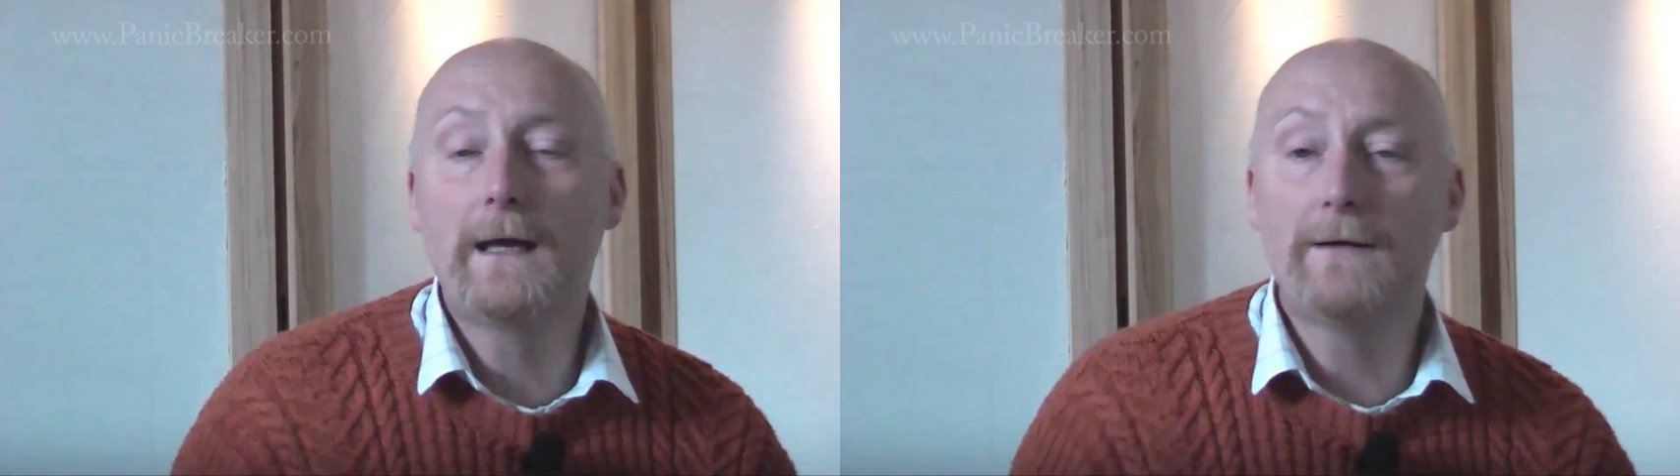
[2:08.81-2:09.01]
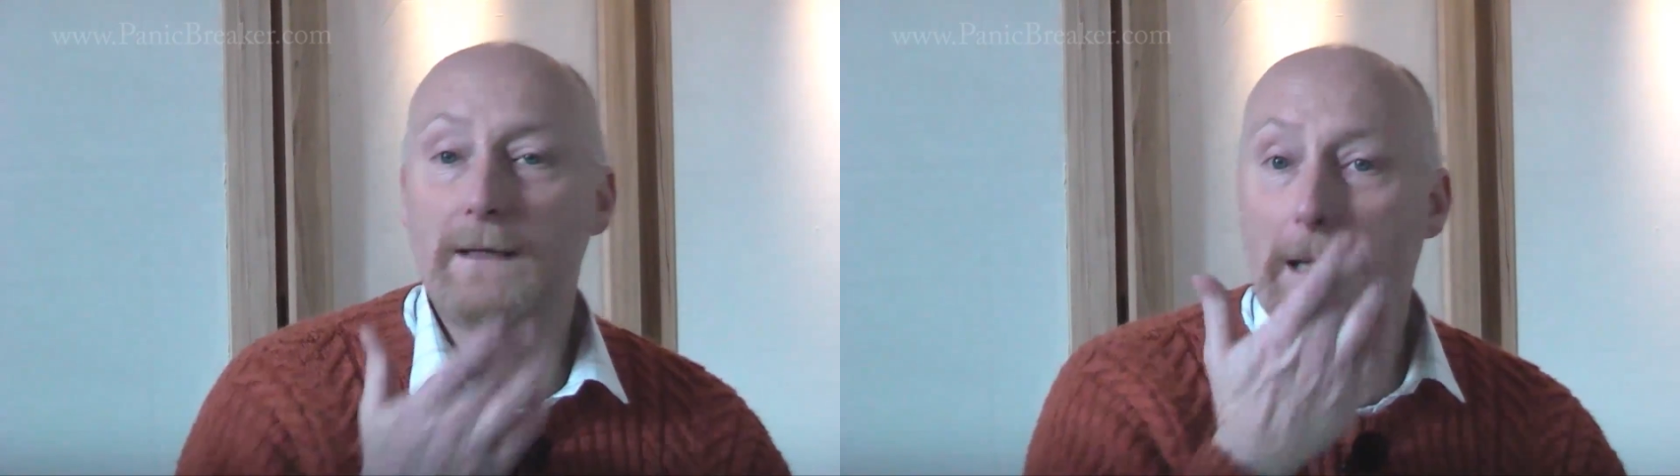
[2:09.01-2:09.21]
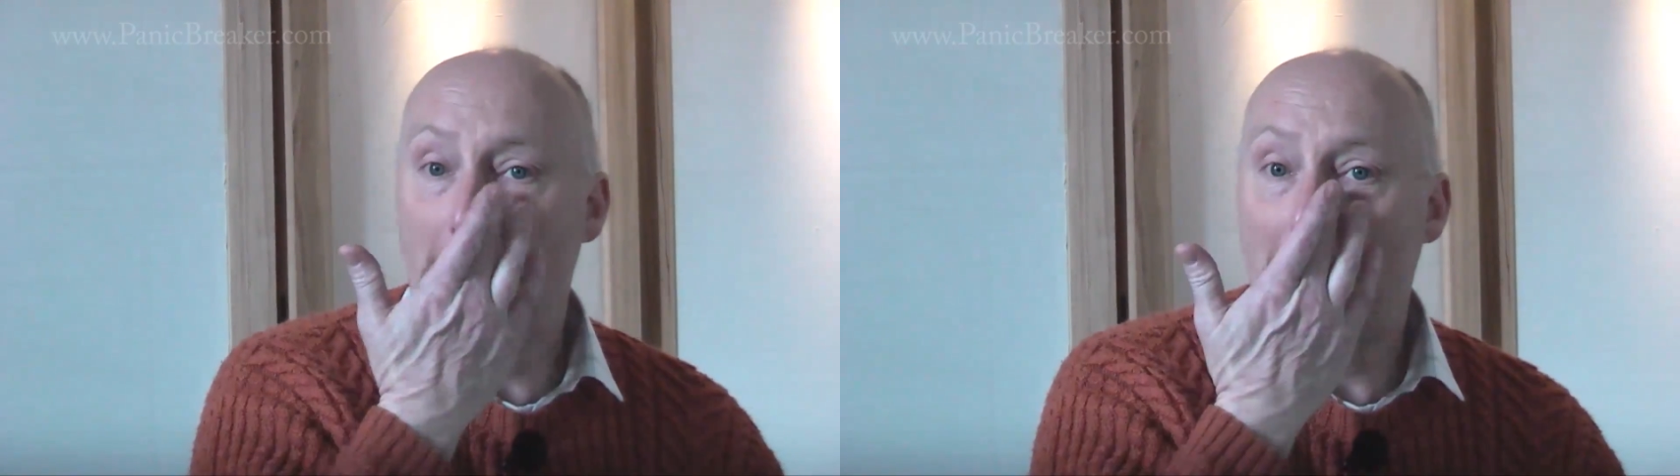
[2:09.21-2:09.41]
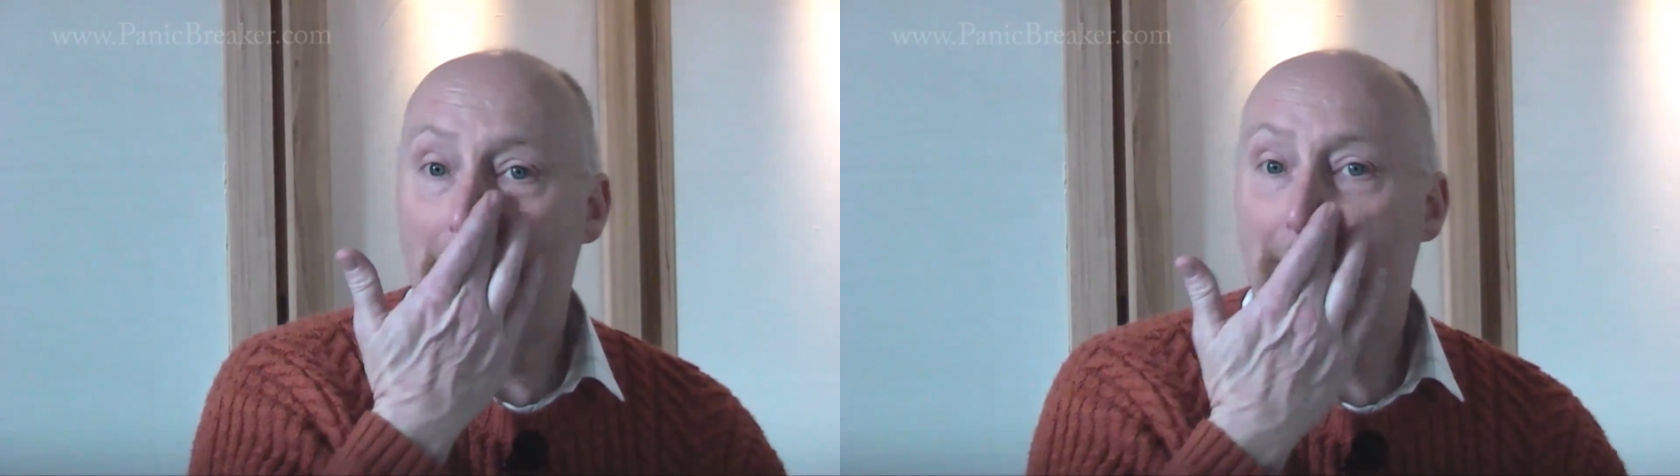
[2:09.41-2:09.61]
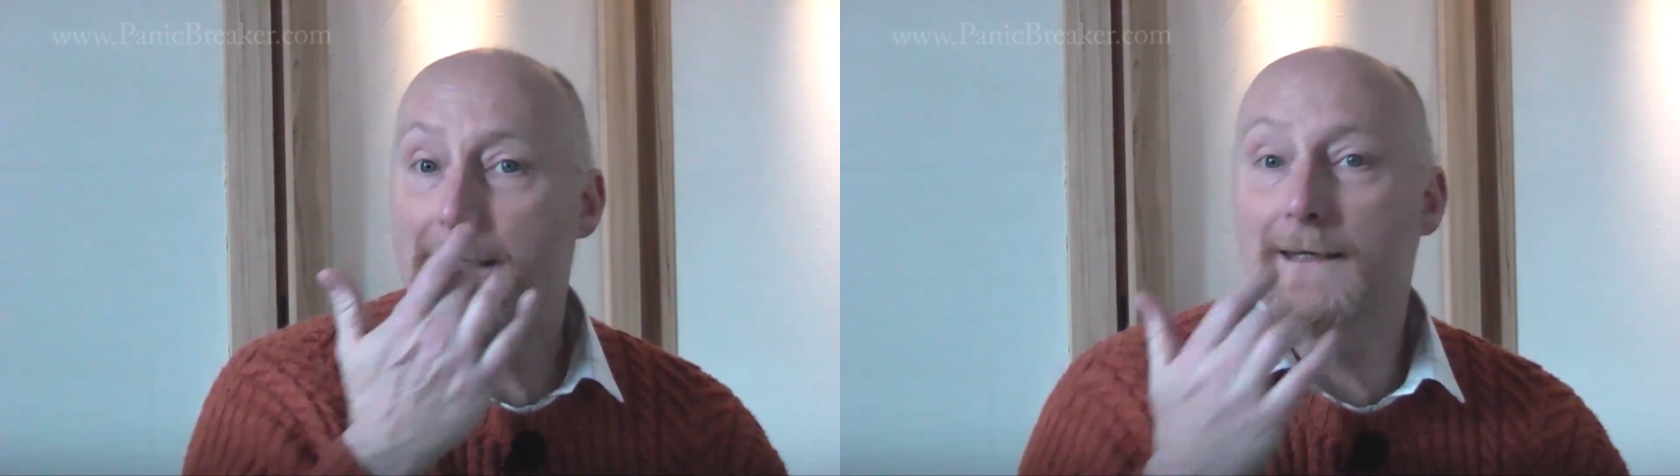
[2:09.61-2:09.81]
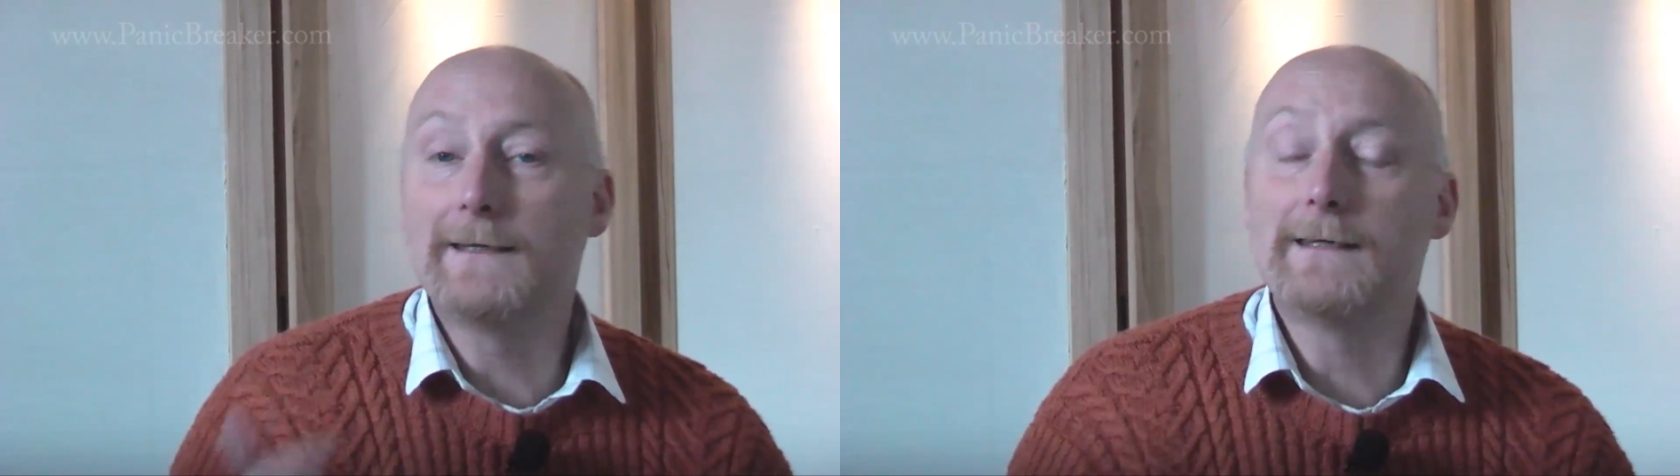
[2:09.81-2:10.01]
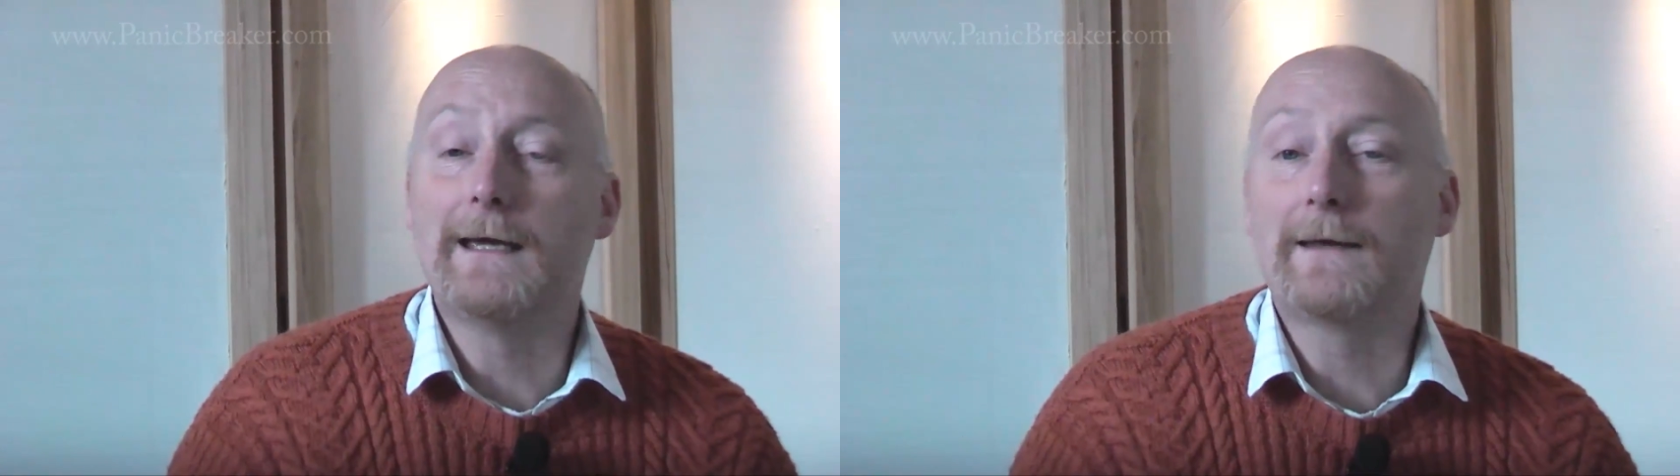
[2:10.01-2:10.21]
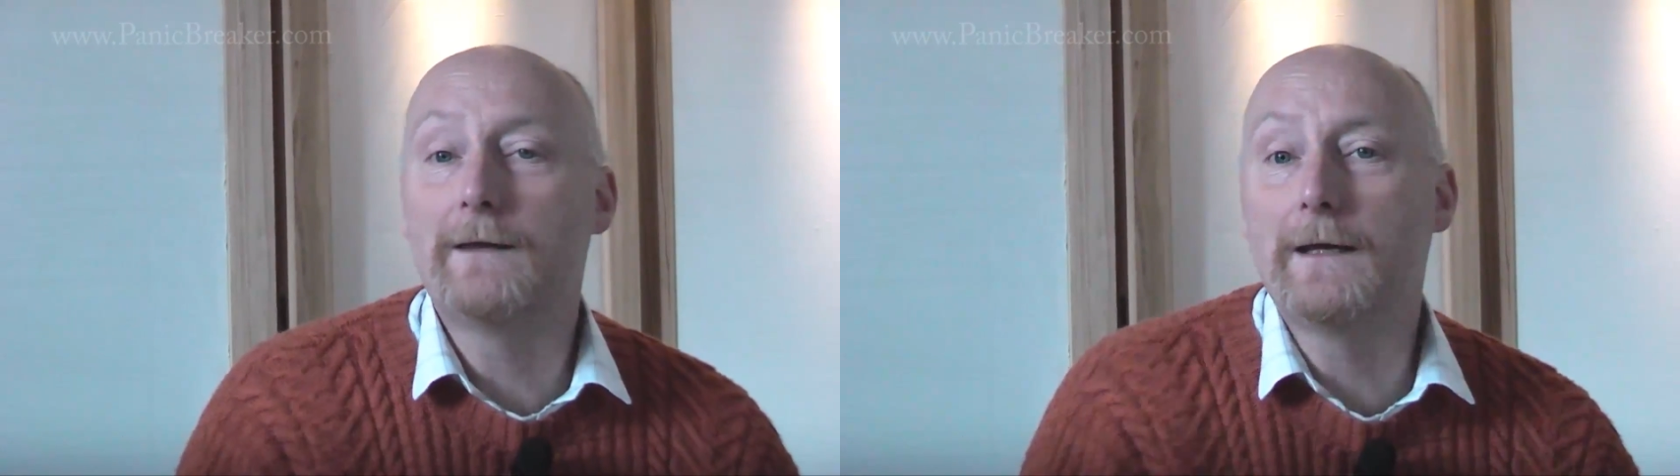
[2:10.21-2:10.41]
having a panic attack,